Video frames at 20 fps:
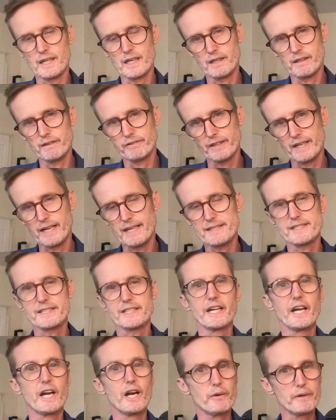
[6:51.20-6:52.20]
for
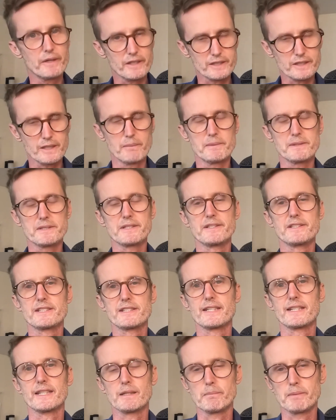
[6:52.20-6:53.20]
SEO, and I'll come into this
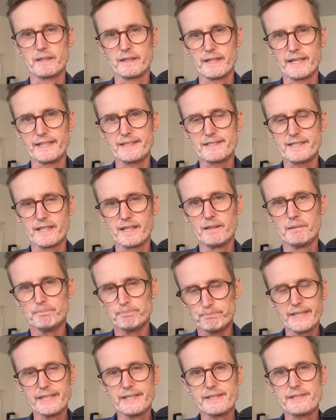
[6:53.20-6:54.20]
a little bit later.
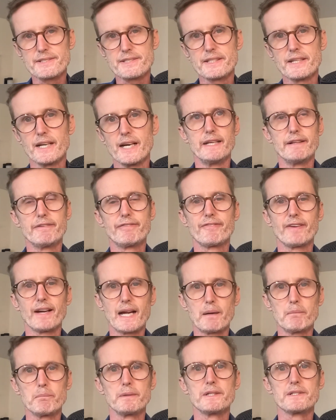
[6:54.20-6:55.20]
Is if
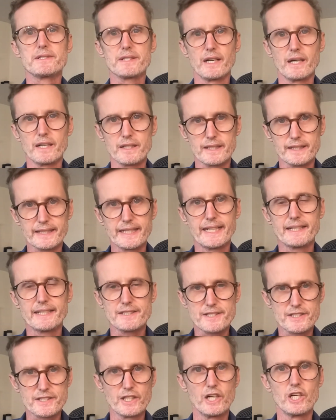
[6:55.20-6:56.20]
families are again
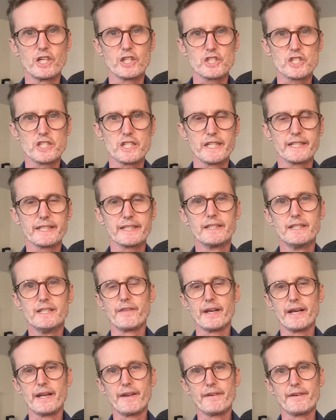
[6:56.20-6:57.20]
searching,
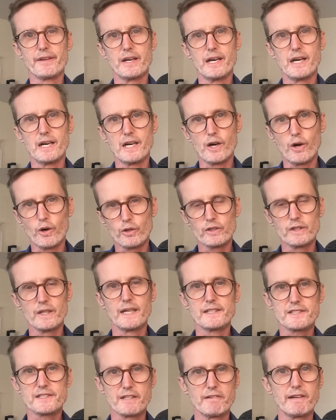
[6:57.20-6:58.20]
then
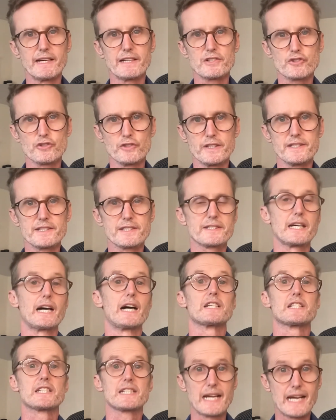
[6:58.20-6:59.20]
online directories
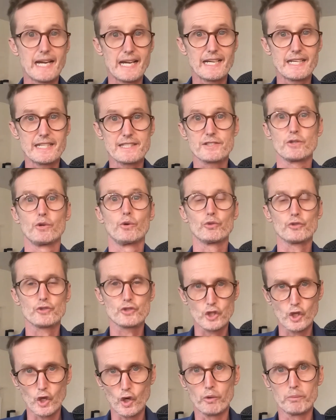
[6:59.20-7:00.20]
such as
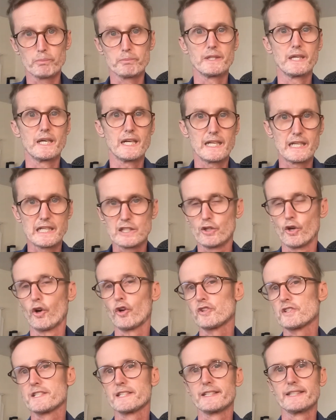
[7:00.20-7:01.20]
Automna,
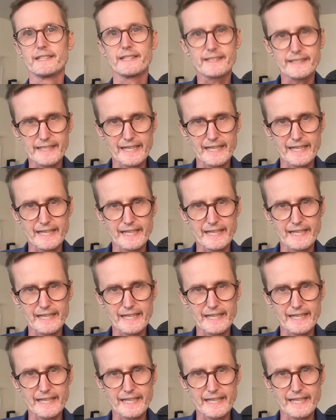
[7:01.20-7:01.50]
Lottie,